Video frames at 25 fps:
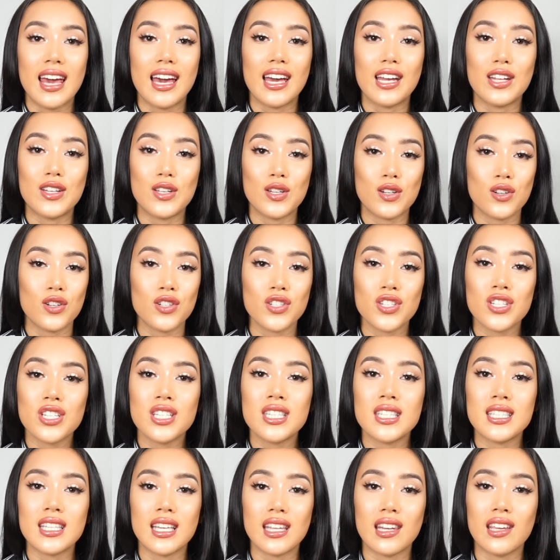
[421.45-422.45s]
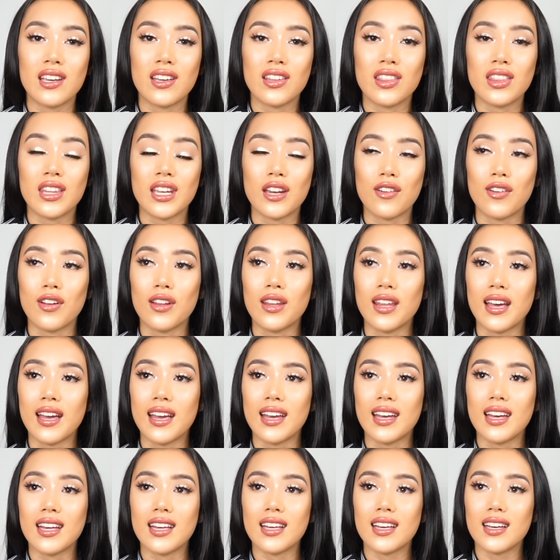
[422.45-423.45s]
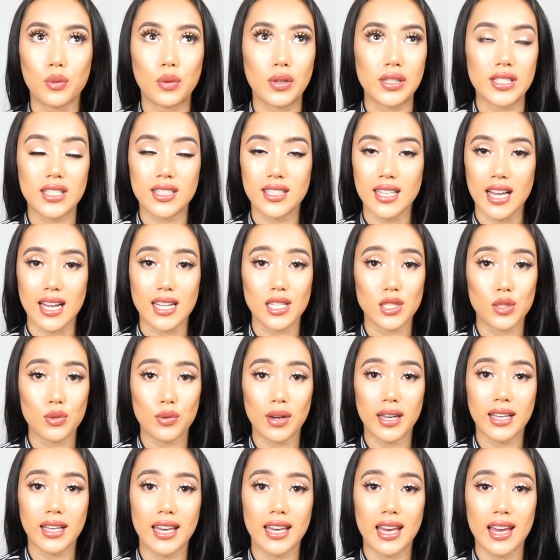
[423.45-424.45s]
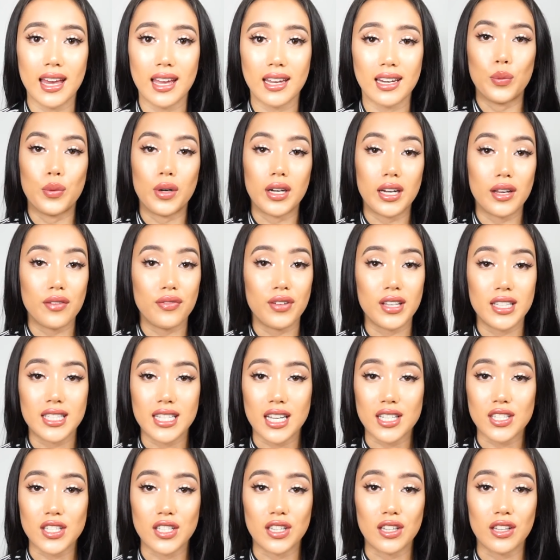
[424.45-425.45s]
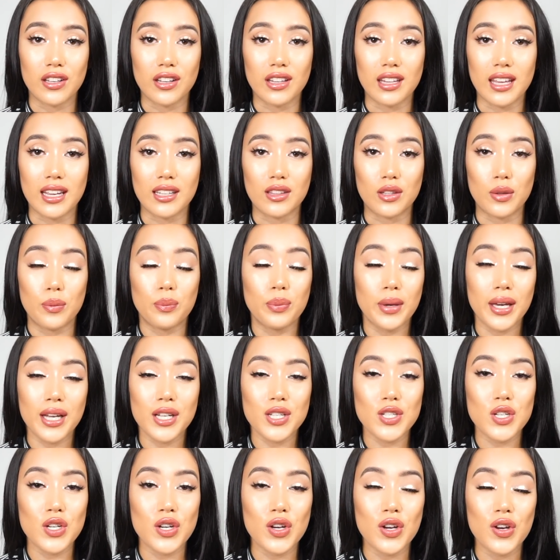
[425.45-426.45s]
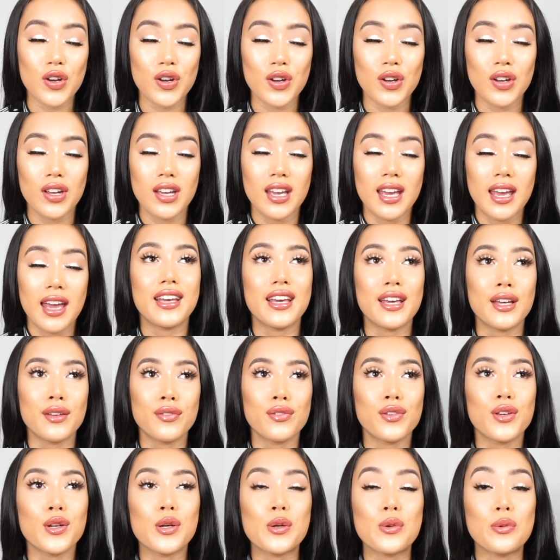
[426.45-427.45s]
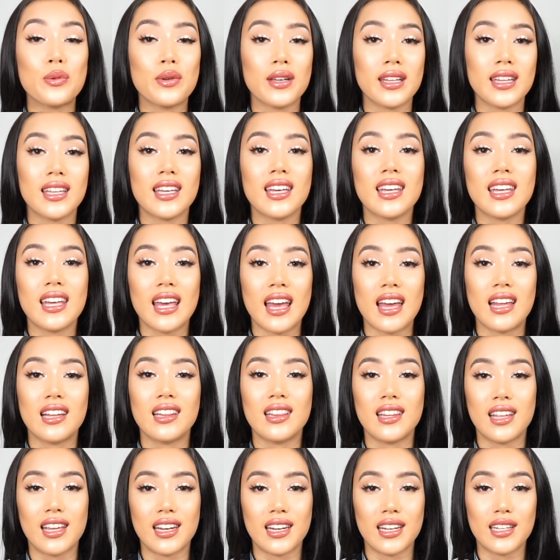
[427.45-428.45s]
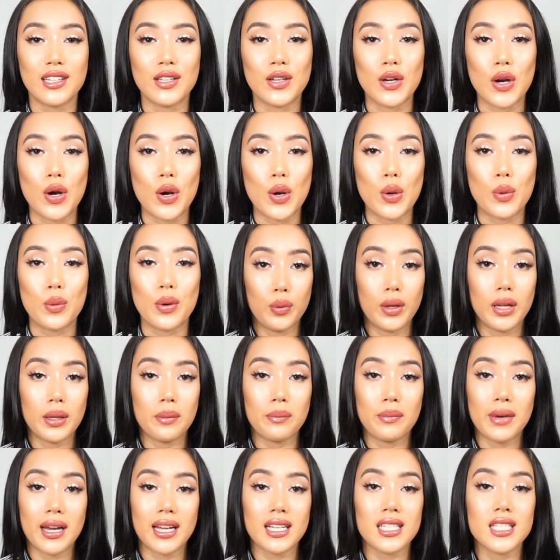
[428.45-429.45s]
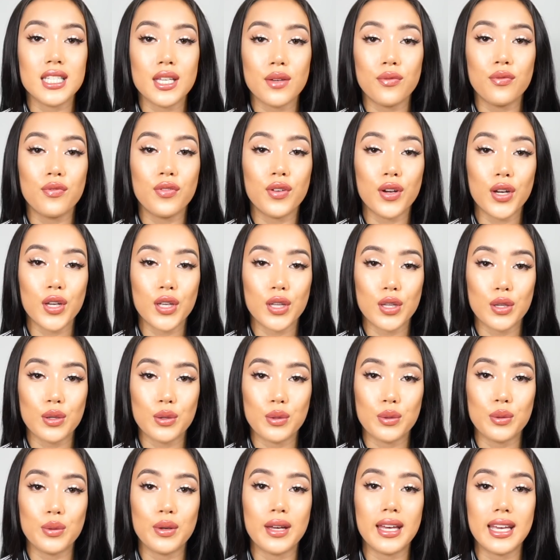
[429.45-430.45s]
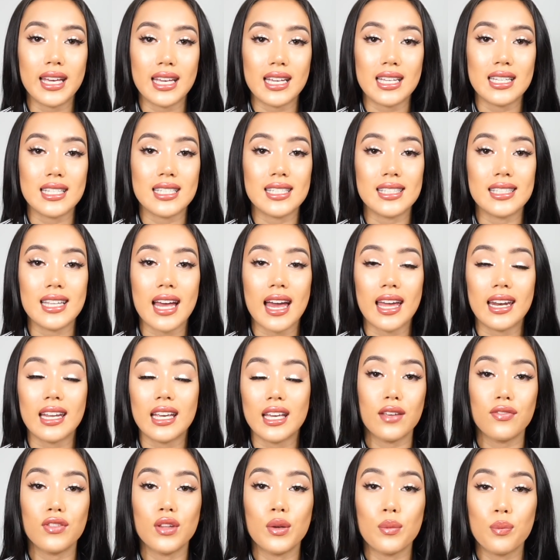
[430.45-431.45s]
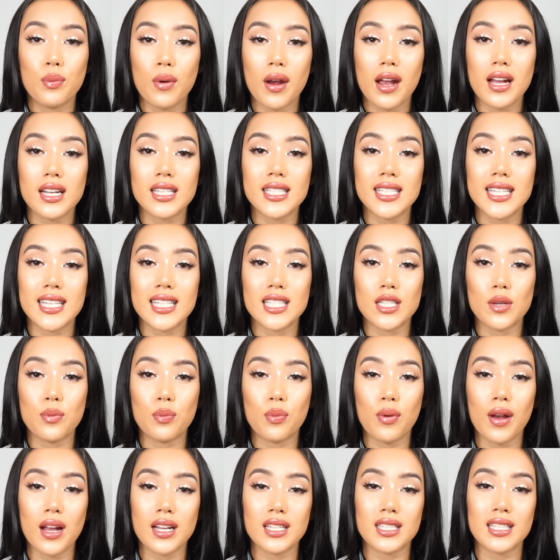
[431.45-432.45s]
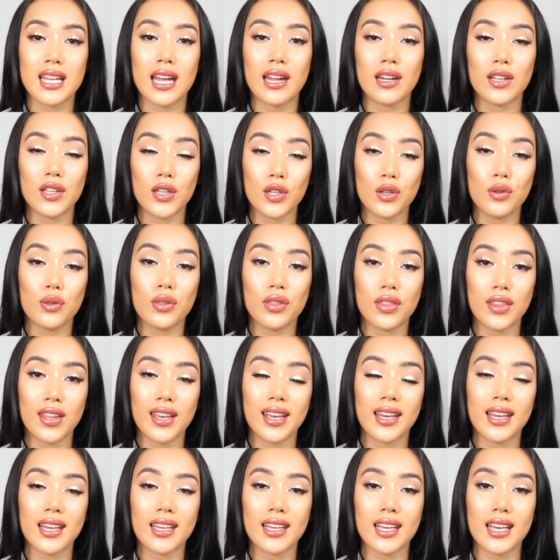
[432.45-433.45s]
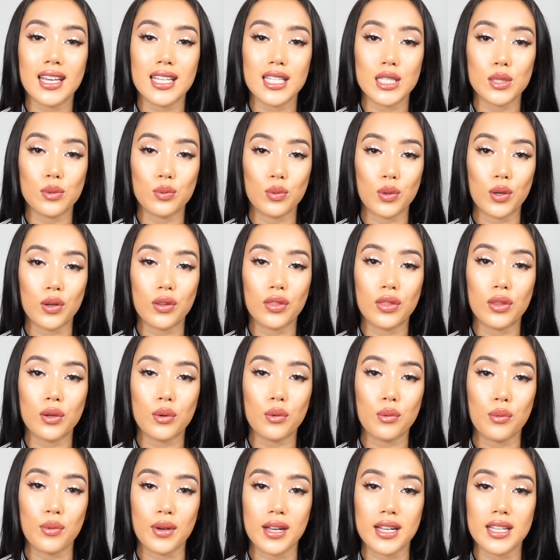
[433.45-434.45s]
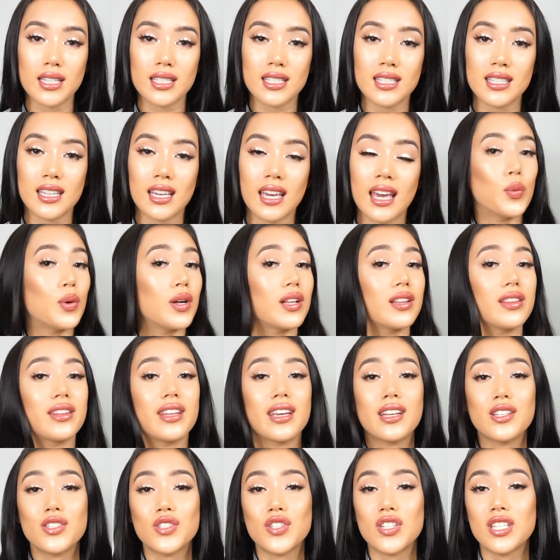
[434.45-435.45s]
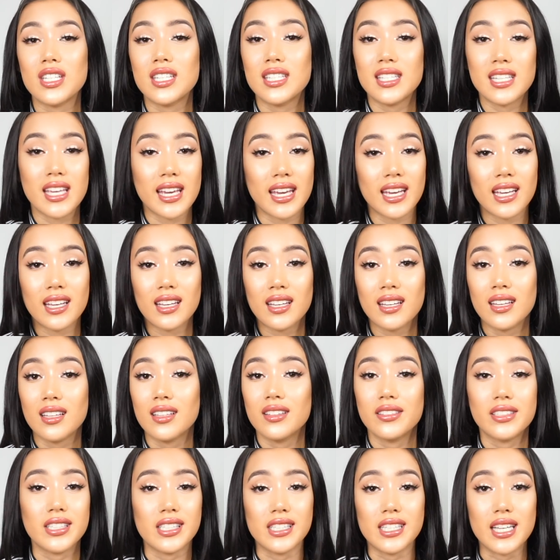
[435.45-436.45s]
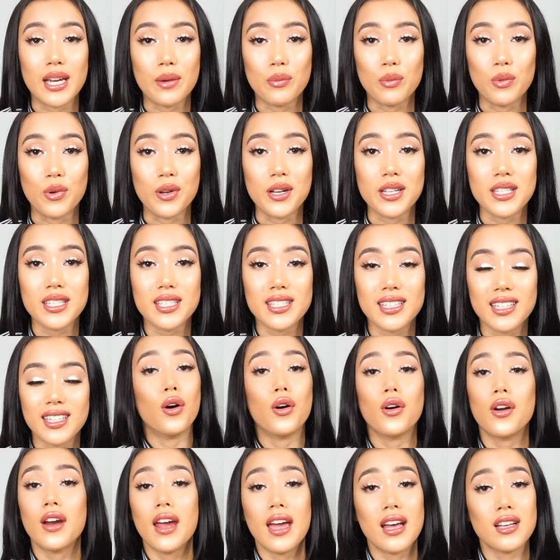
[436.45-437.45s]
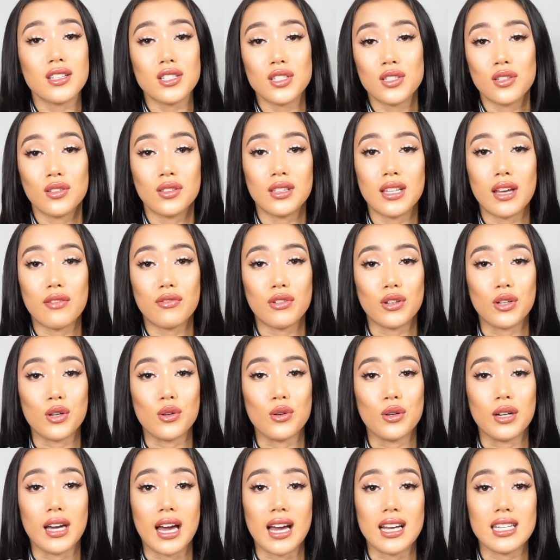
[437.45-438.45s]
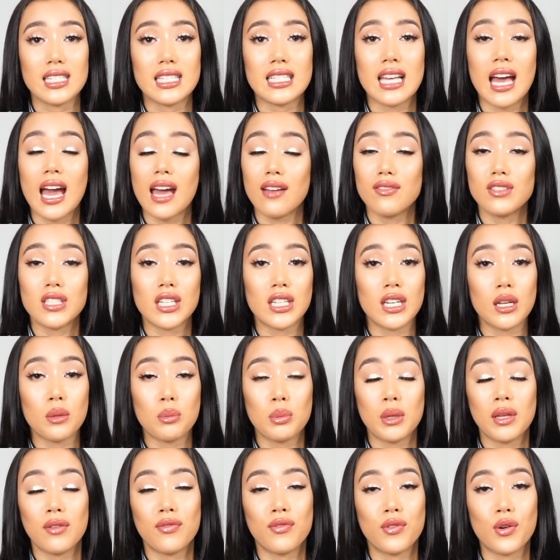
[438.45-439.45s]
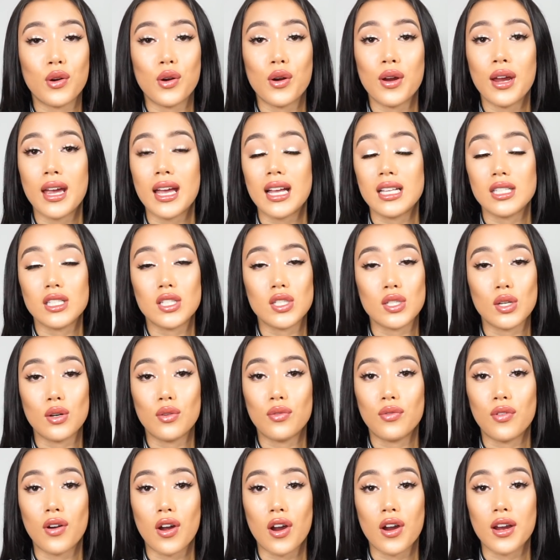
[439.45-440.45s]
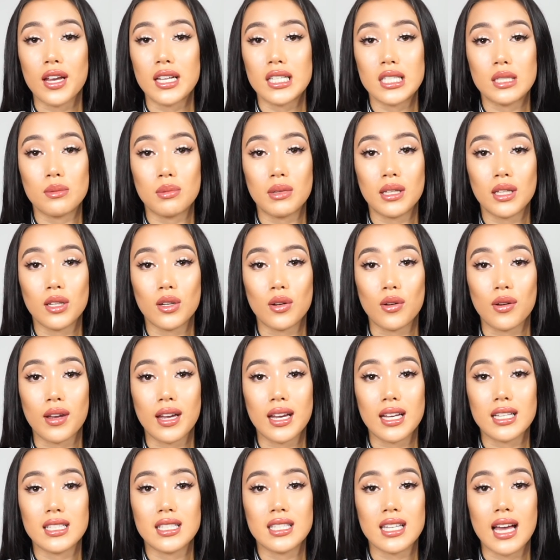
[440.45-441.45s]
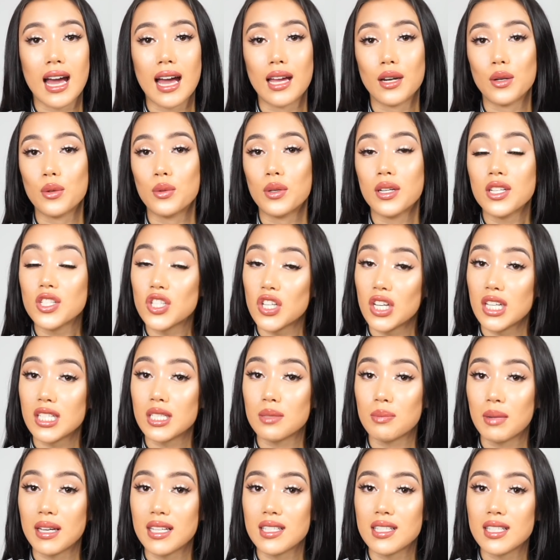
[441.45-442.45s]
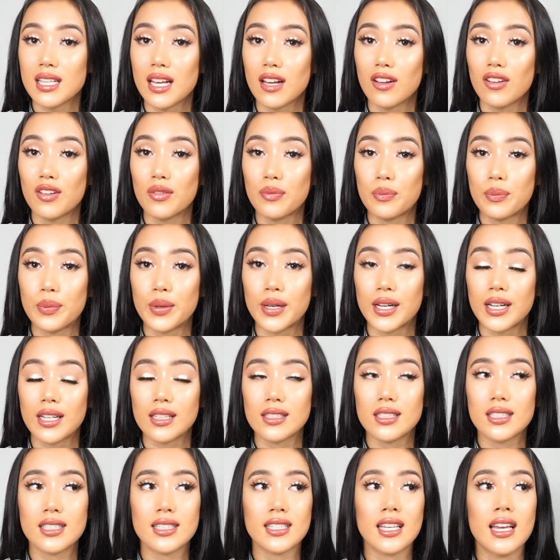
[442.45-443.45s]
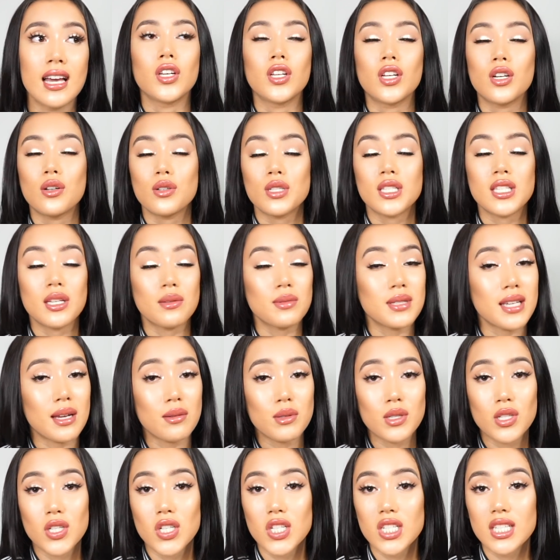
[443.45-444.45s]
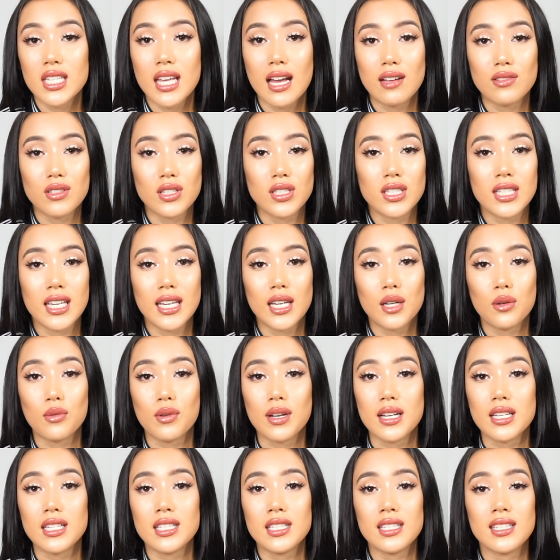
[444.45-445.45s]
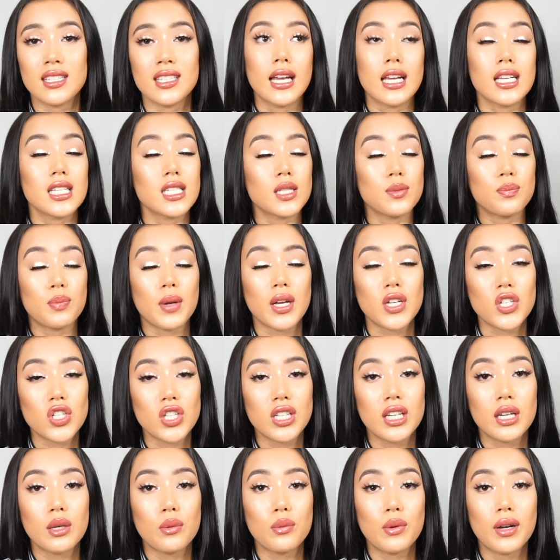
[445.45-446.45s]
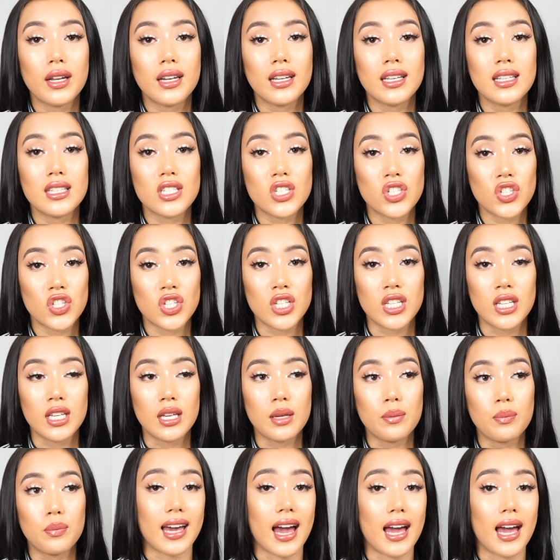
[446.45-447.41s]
And you're just sitting there like, what size do get? What if it doesn't look like the picture? If you really can't let it go, well, my tip for you is that if the price is a price that you think is worth the risk, well, then just take the damn risk. Or else you'll never know, guys. I've done it before and so far it's been great. I don't want to jinx myself, but you know, sometimes you just have to take risks, especially when it's cheap.